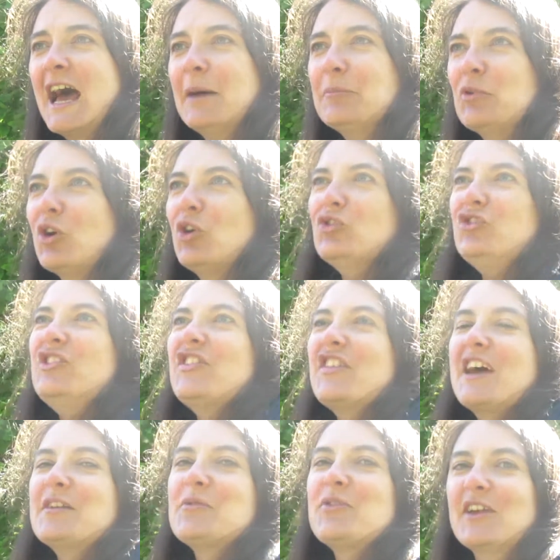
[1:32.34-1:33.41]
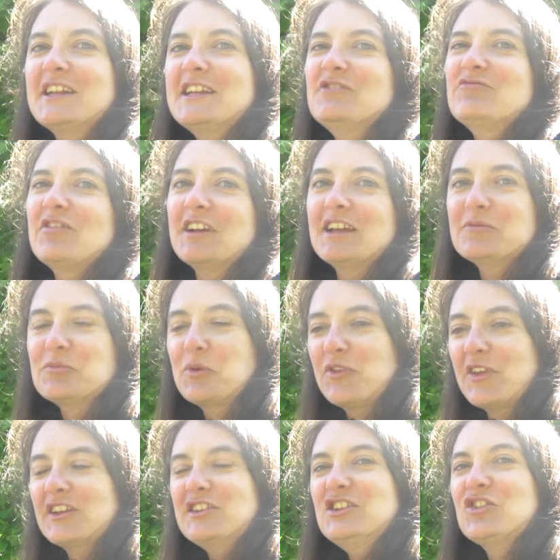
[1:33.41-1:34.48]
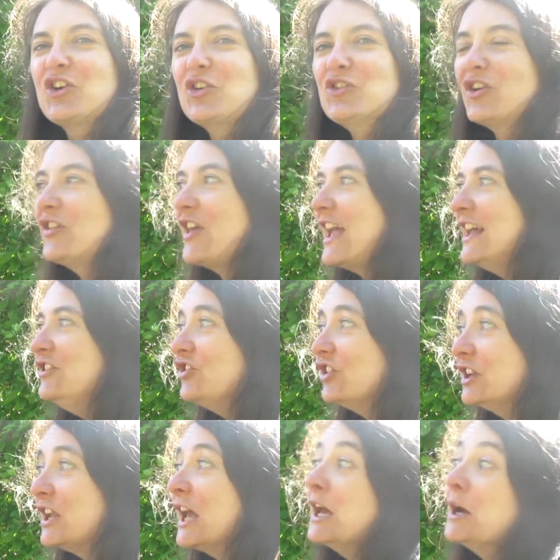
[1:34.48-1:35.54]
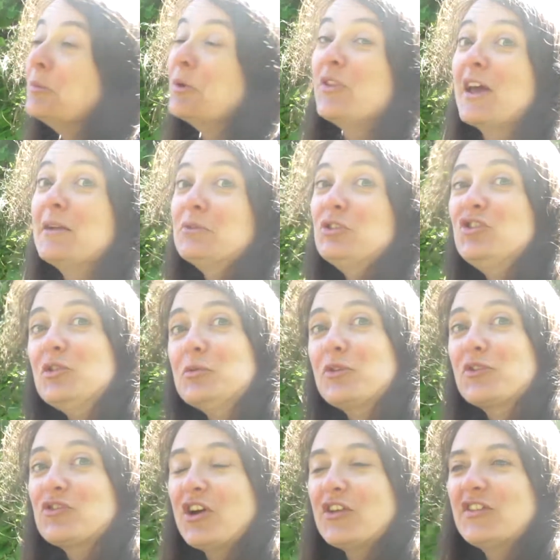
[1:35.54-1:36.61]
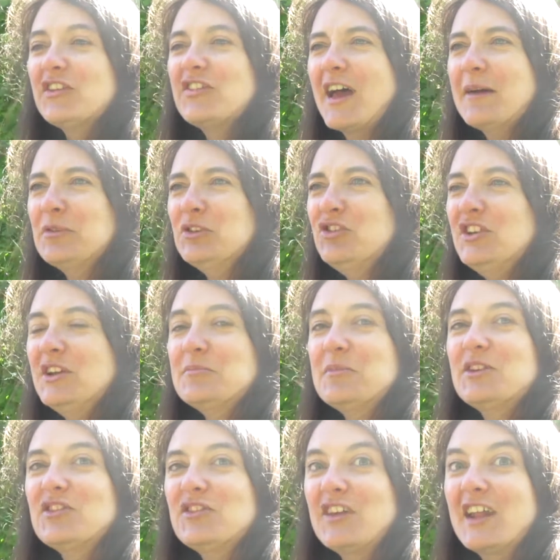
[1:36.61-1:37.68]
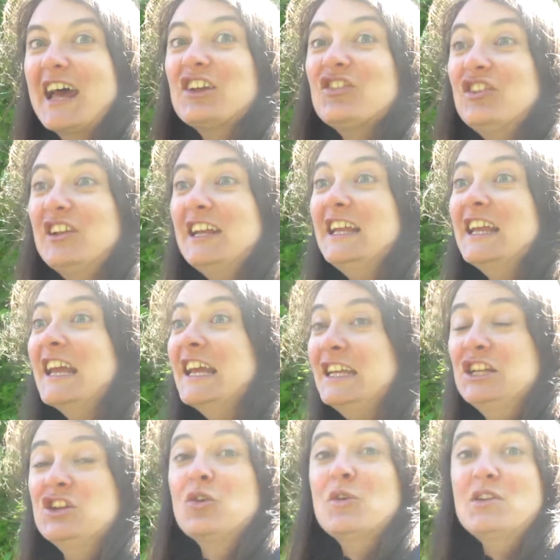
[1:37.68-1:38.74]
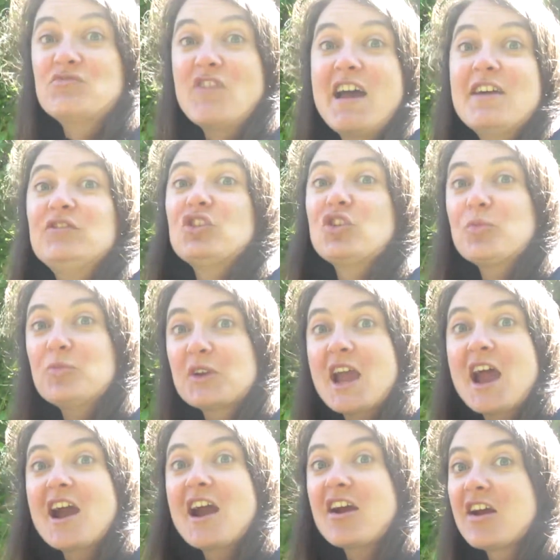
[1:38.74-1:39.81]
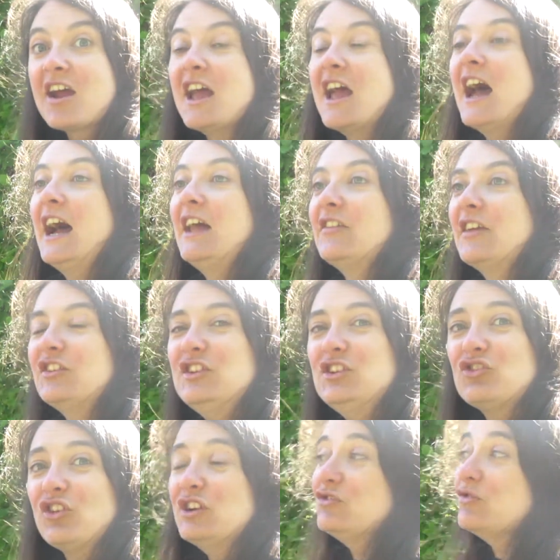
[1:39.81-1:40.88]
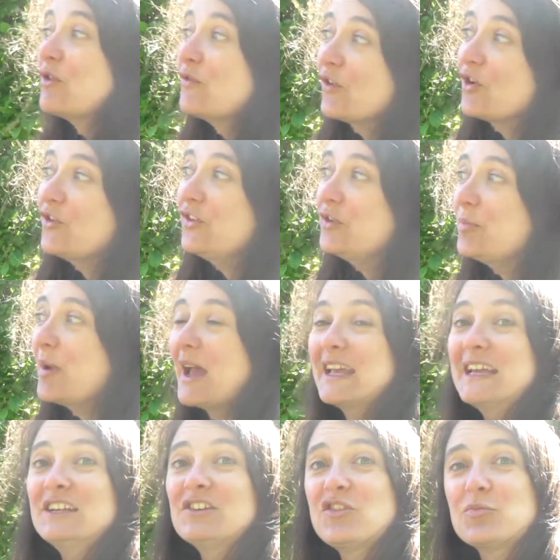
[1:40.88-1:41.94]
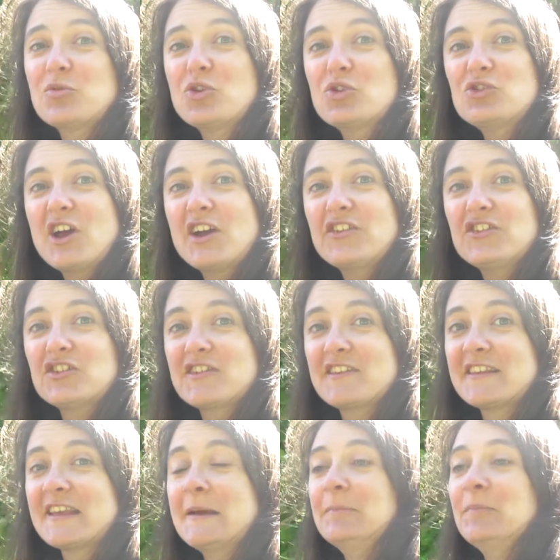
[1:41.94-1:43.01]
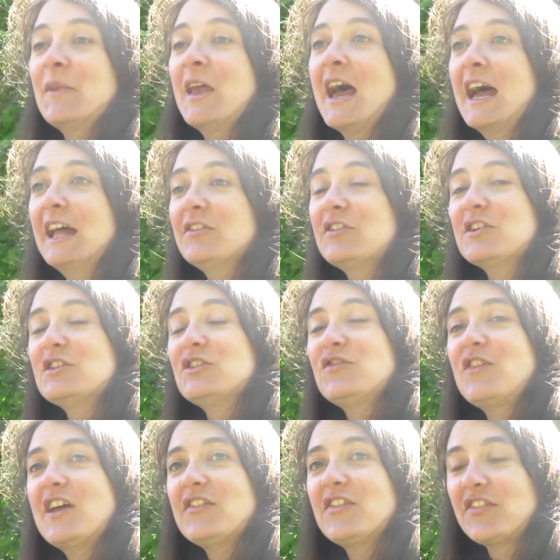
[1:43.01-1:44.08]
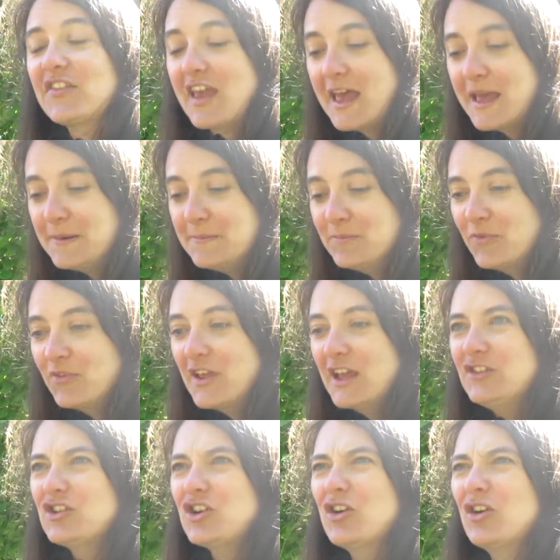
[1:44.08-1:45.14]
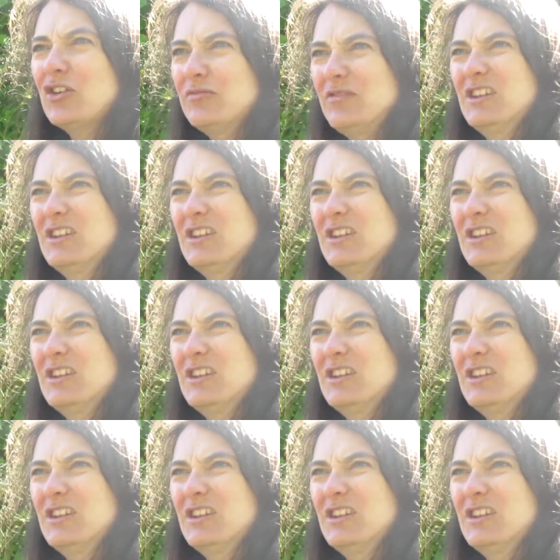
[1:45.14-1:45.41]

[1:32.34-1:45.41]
but all she said was that he turned on the engine. But then when she was cross-examined, she admitted that actually he revved up the car and that he tried to reverse it back into the protesters. And the defence said to her,